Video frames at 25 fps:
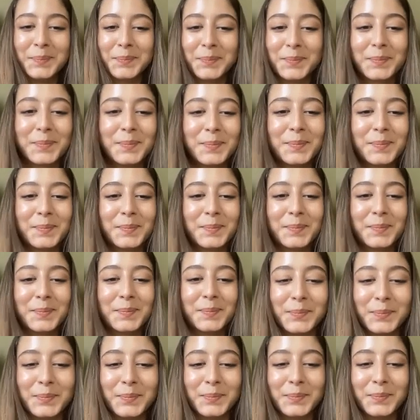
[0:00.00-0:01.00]

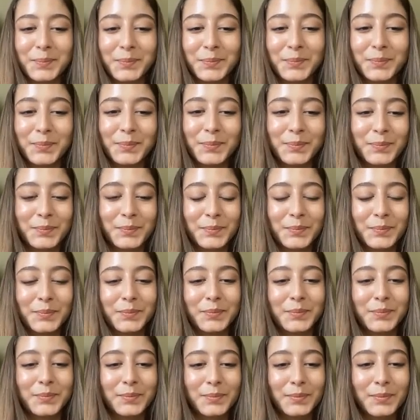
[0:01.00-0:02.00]

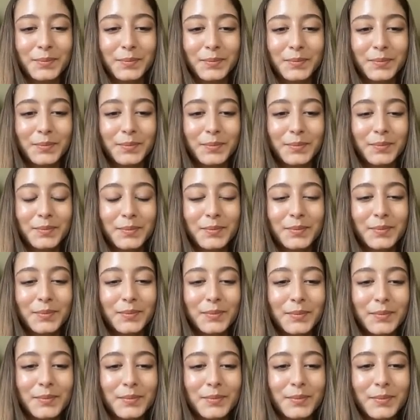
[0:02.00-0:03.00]

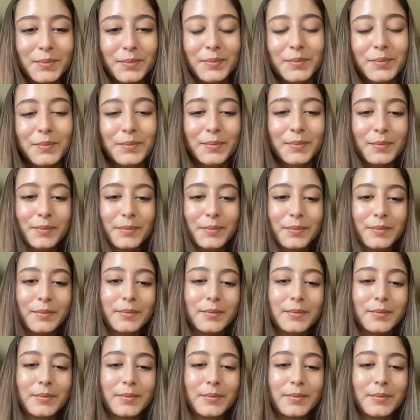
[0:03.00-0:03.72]
(not speaking)